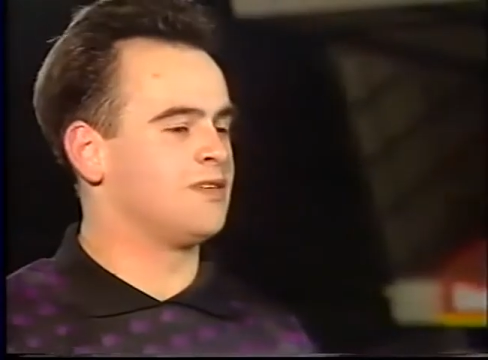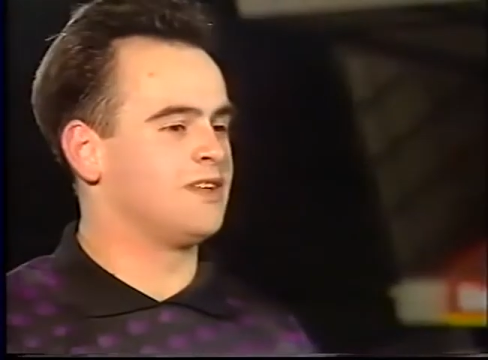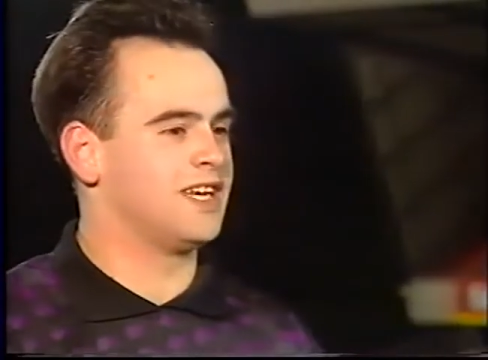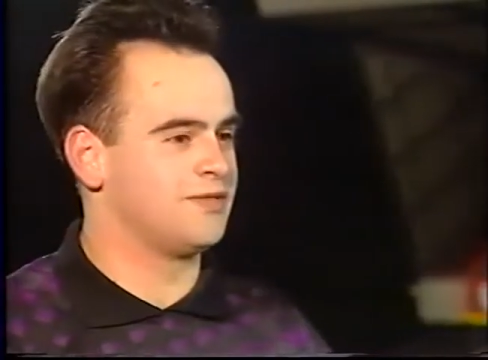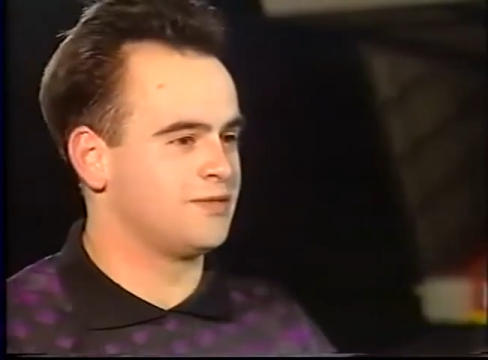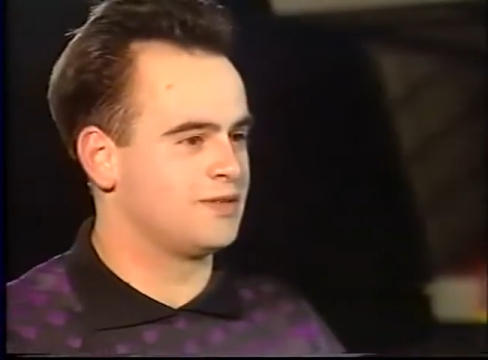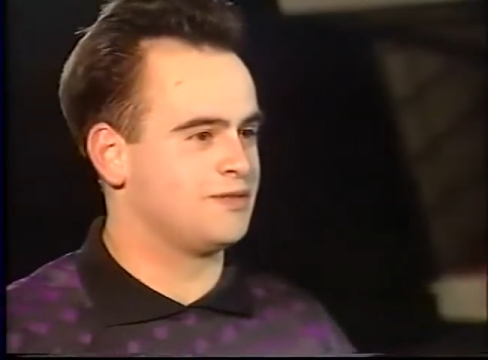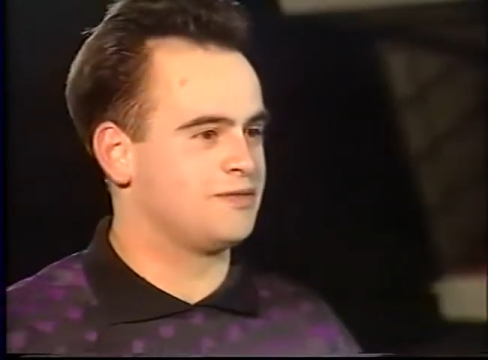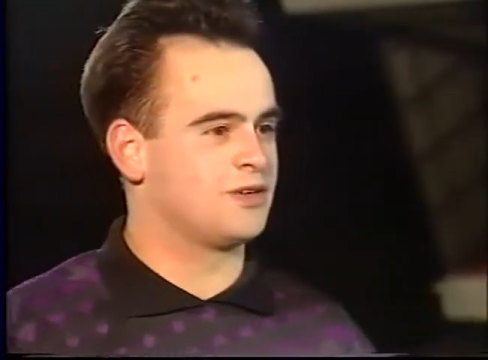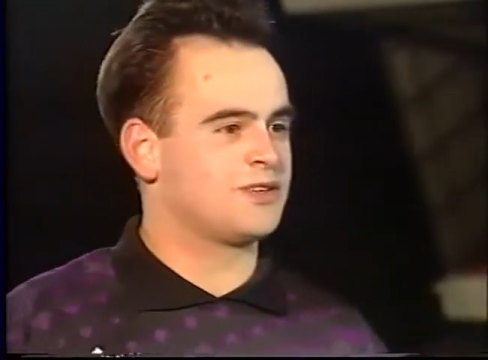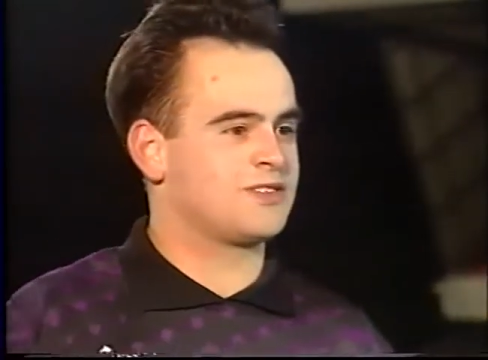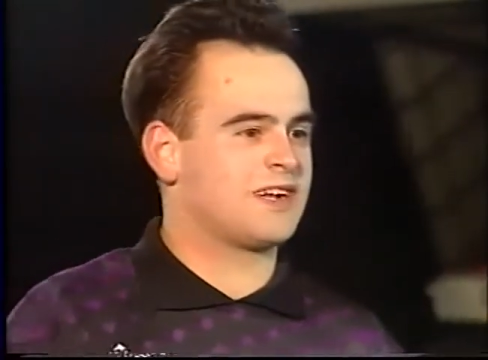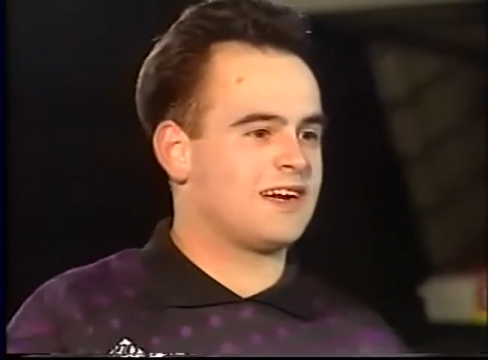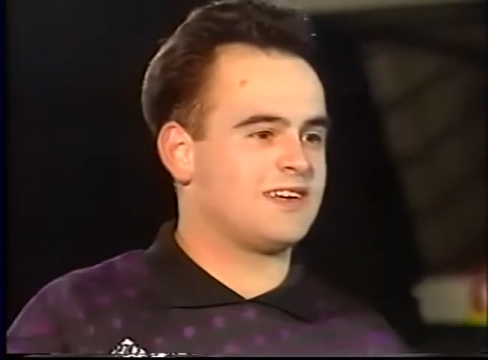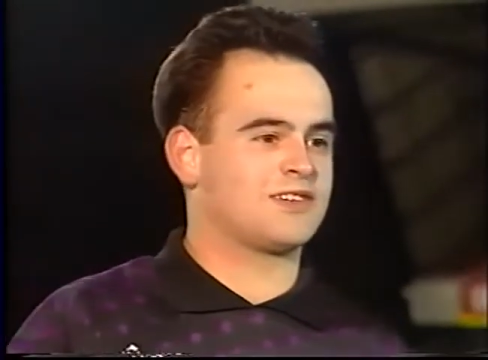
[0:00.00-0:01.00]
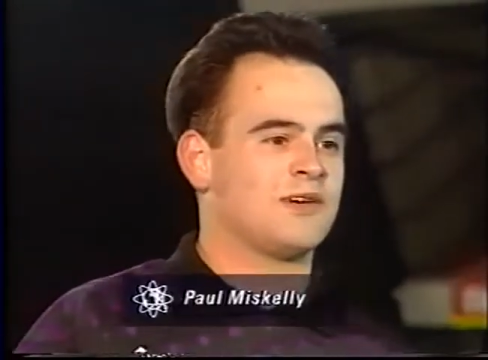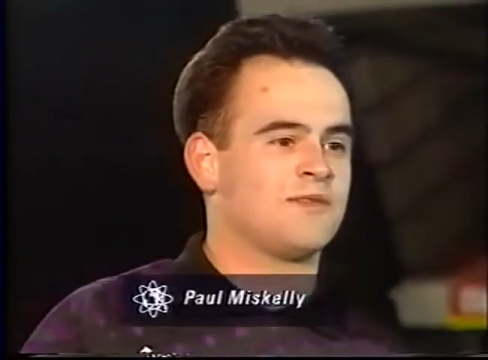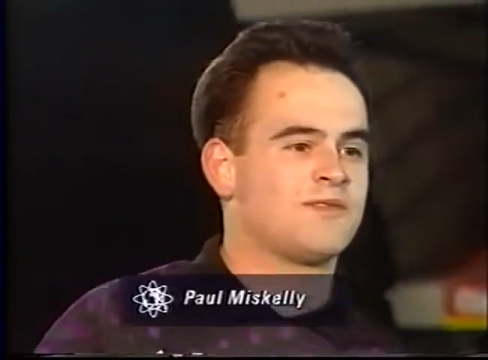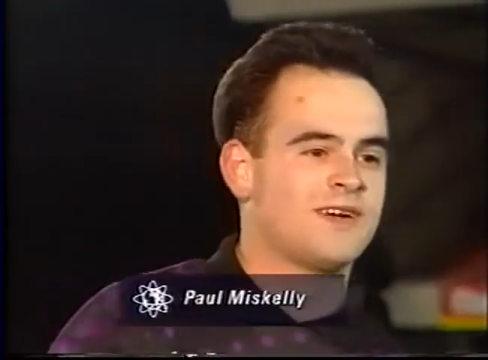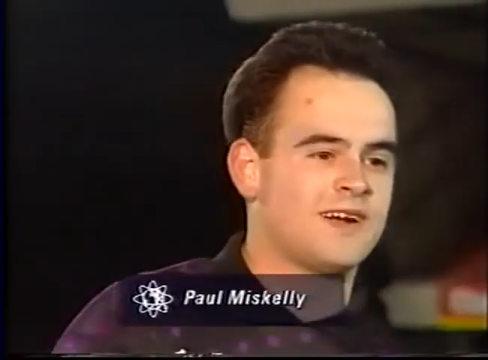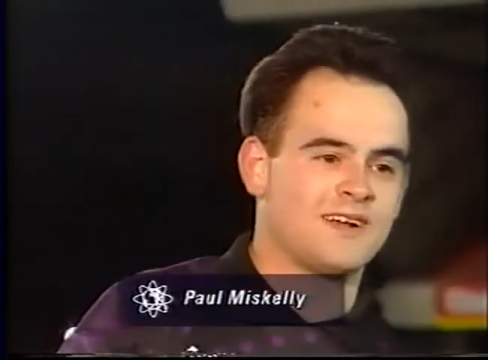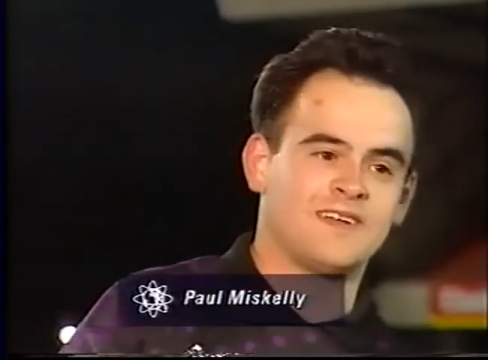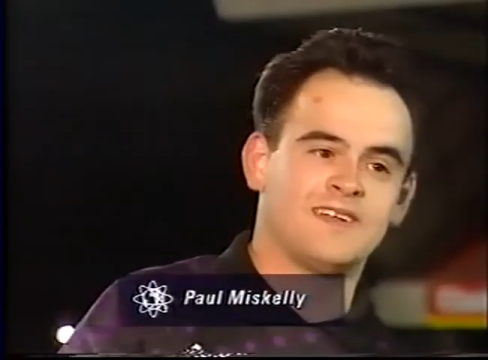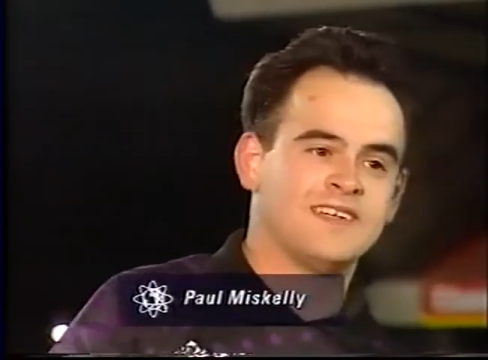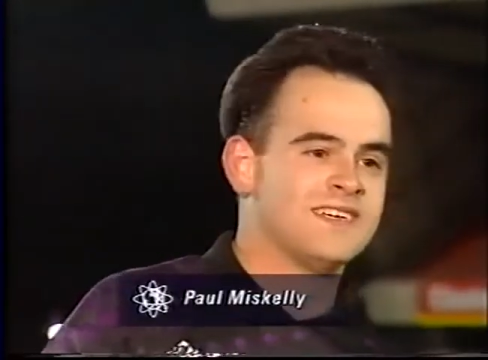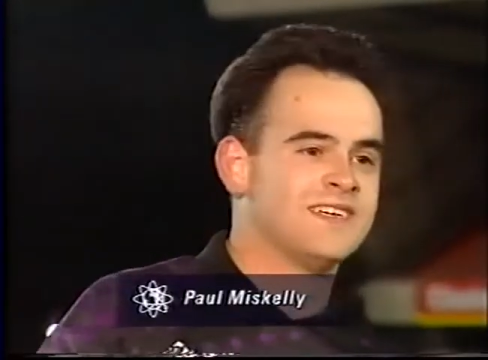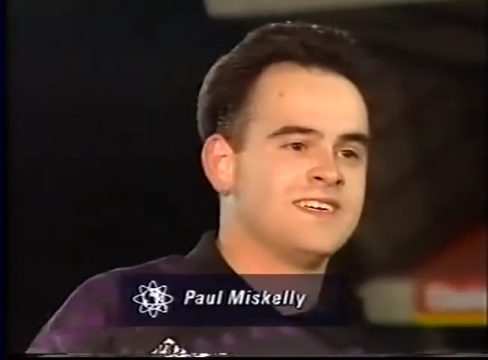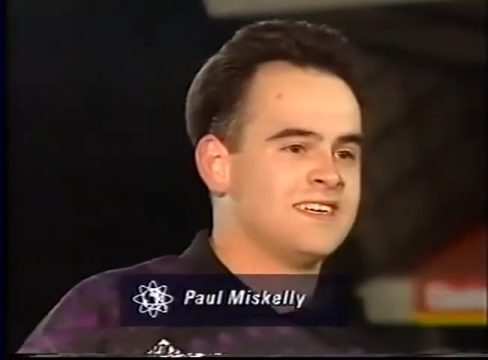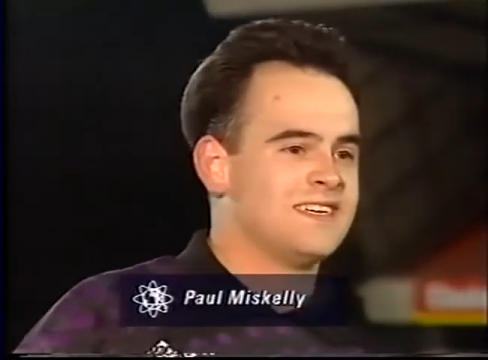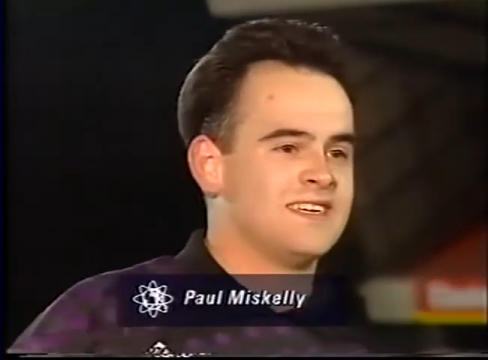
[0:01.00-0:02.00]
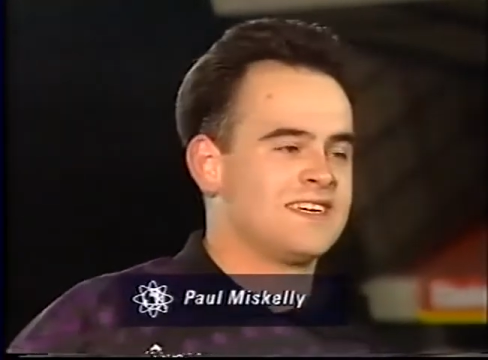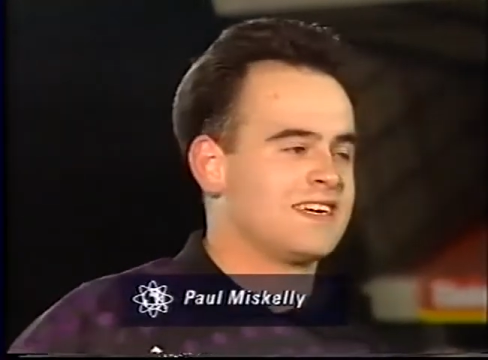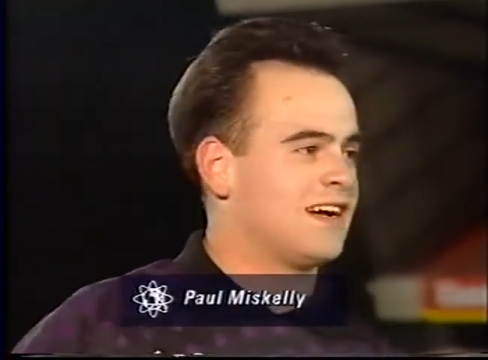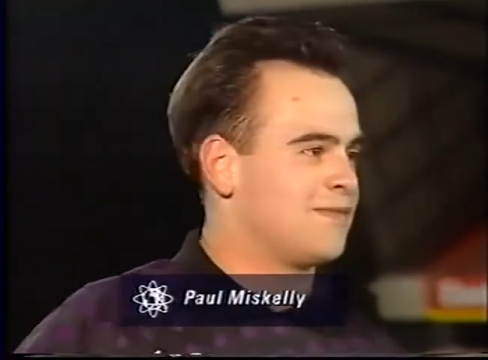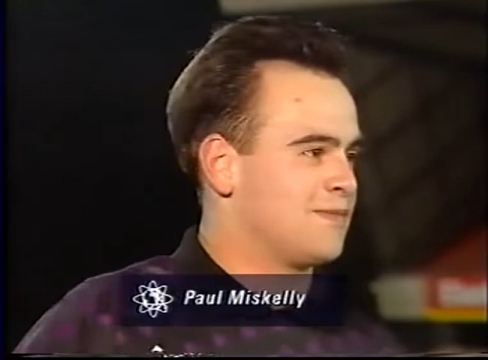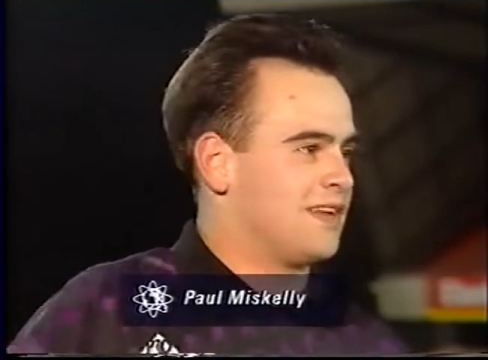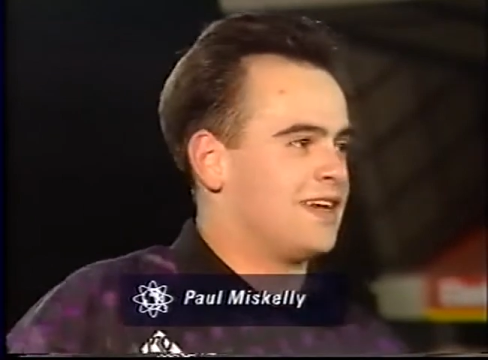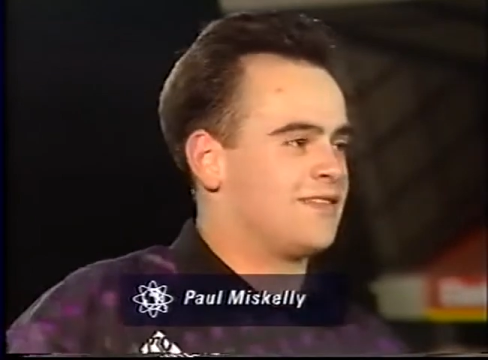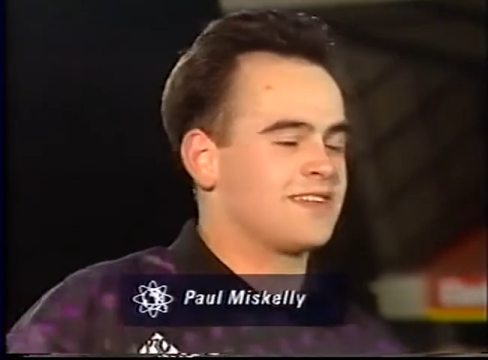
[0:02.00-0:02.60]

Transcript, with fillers: Unbelievable, first Irish Cup final. Can't